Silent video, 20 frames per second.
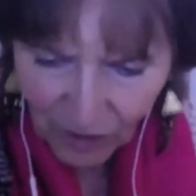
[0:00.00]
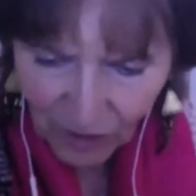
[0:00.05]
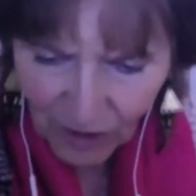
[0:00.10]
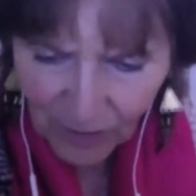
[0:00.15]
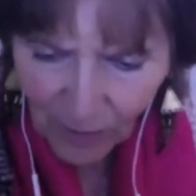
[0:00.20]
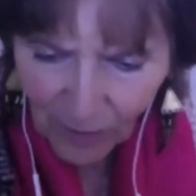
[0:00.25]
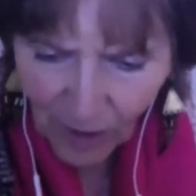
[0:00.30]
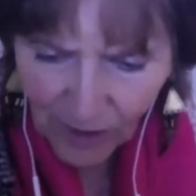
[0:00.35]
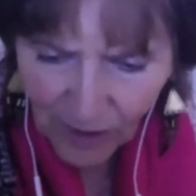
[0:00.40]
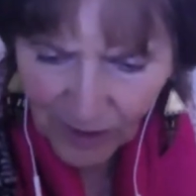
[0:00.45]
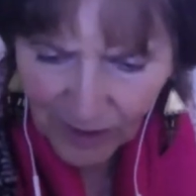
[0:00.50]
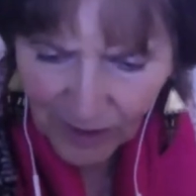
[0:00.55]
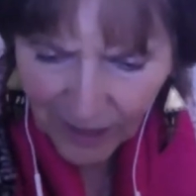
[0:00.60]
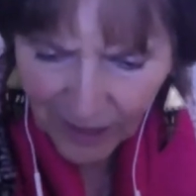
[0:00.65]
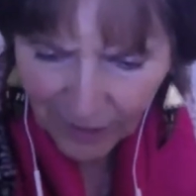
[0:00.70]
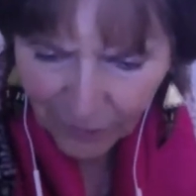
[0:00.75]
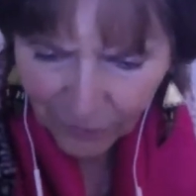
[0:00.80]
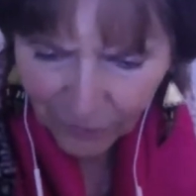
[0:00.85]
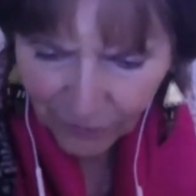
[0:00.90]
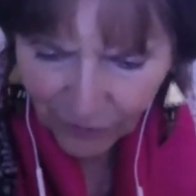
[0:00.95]
small a
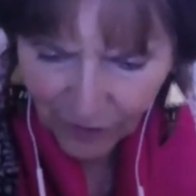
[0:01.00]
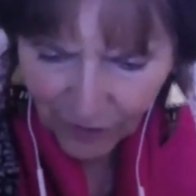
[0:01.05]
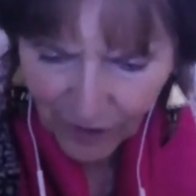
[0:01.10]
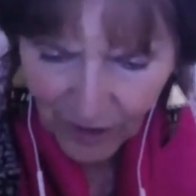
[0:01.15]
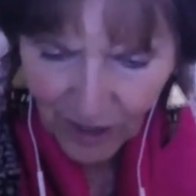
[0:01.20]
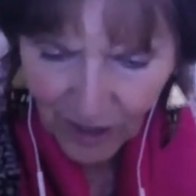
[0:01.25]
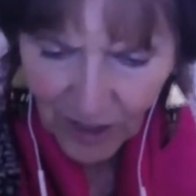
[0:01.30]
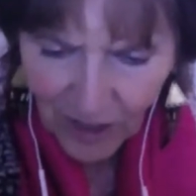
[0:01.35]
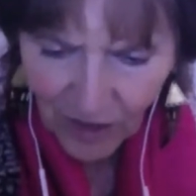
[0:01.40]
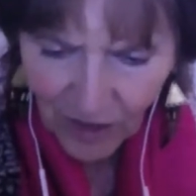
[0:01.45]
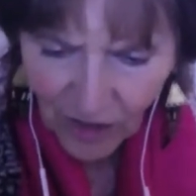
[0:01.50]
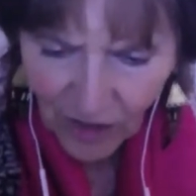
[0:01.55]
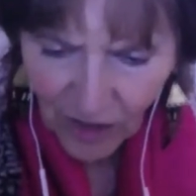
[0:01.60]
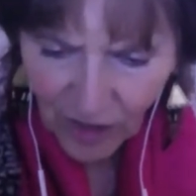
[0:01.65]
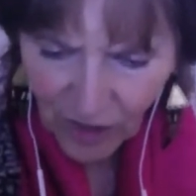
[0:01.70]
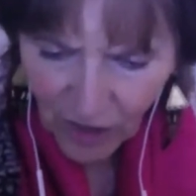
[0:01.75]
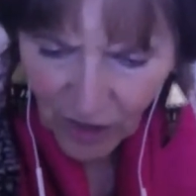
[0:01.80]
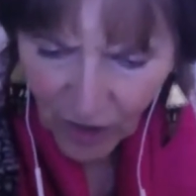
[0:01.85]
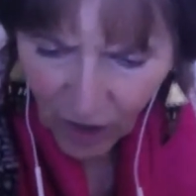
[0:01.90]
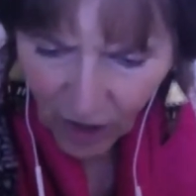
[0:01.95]
life.
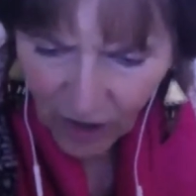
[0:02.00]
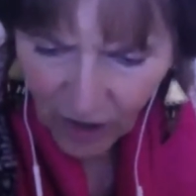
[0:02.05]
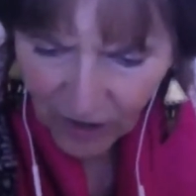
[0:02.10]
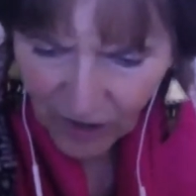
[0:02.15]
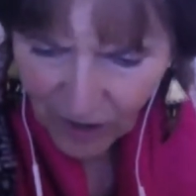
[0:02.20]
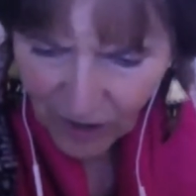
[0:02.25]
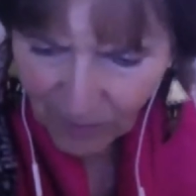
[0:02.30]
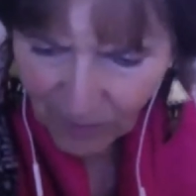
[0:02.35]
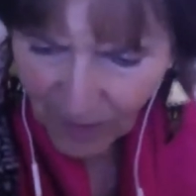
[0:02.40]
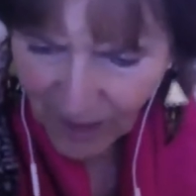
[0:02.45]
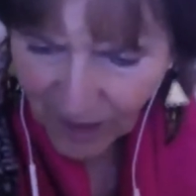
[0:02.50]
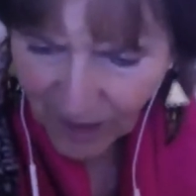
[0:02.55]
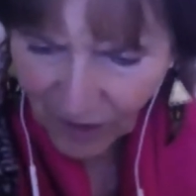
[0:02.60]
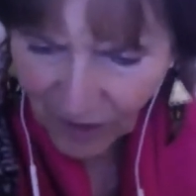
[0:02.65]
She's got to make a